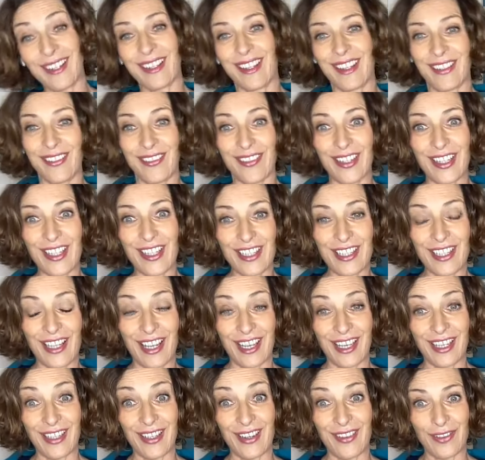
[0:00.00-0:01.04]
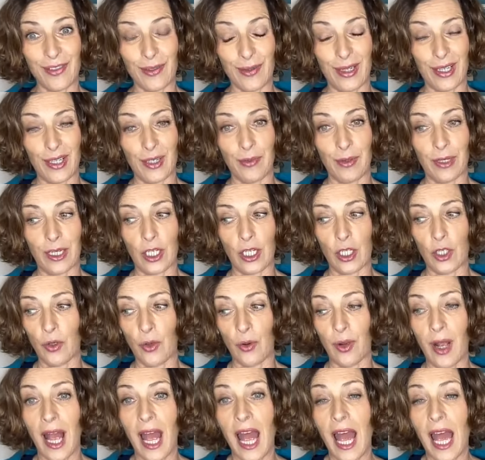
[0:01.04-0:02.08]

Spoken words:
the finish line of 2022.